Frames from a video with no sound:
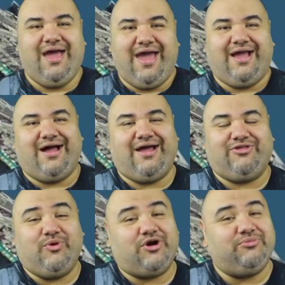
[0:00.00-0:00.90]
Hey
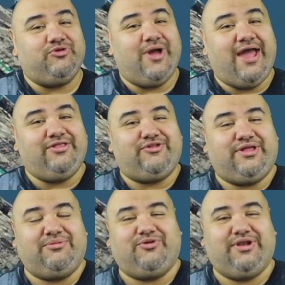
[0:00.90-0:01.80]
guys, welcome to
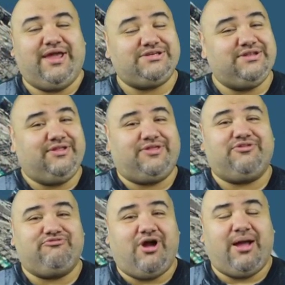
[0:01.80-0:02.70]
Entertainment Talk Nation. This
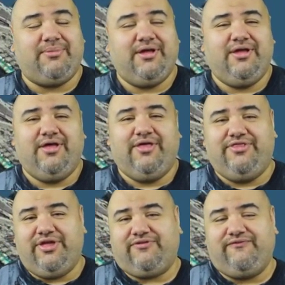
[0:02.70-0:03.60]
is Rob.
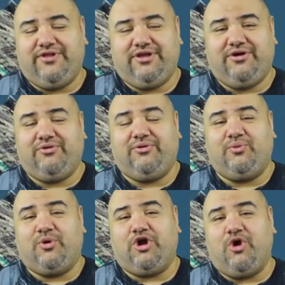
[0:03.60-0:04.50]
This video,
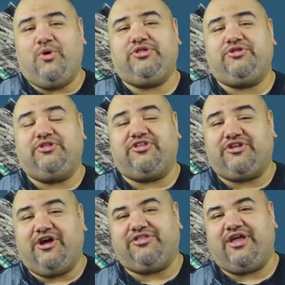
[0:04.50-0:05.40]
we're going to
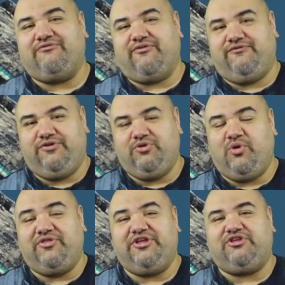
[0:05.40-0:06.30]
discuss and
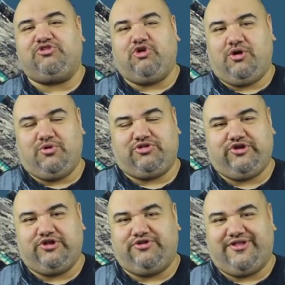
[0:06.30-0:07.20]
review the Star Wars
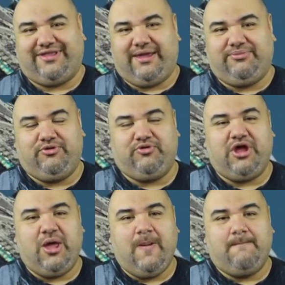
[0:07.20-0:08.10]
trailer that
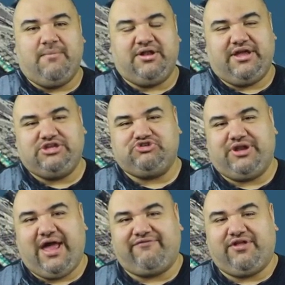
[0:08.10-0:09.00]
debuted Monday during
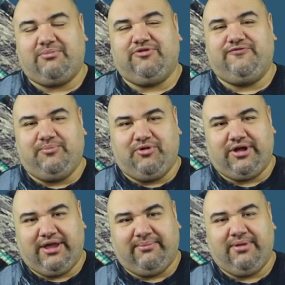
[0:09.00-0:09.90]
halftime of the football
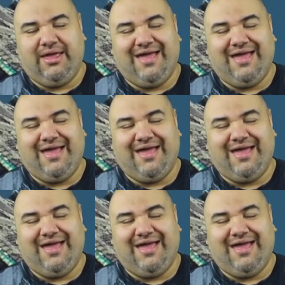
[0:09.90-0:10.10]
game.